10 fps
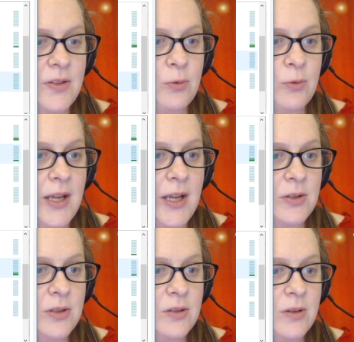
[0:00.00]
the
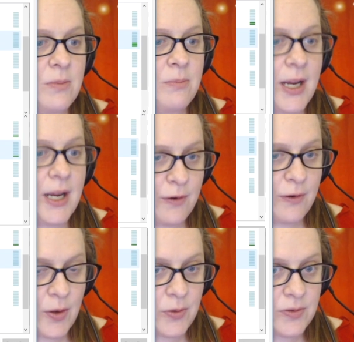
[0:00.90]
regular
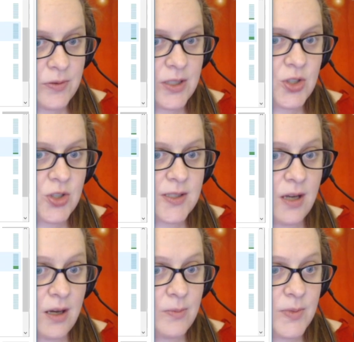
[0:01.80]
microphone that just
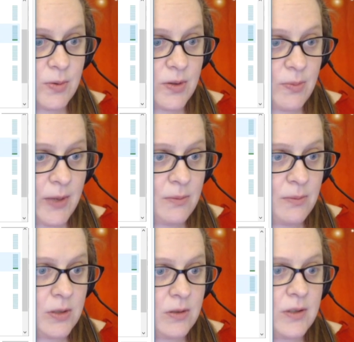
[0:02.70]
comes with my
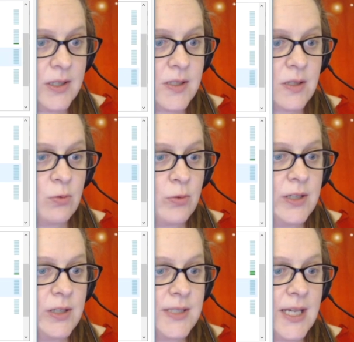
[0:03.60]
computer is the
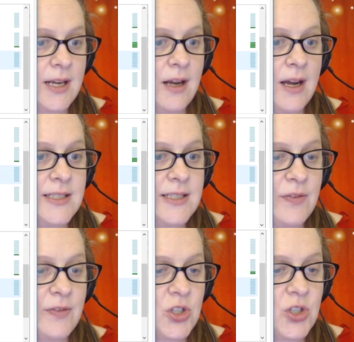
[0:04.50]
Realtek High
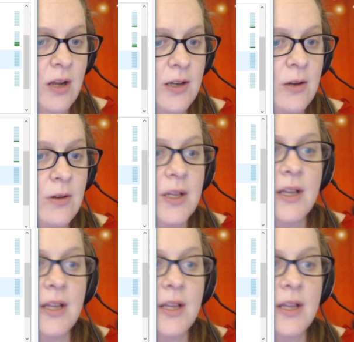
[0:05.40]
Definition Audio.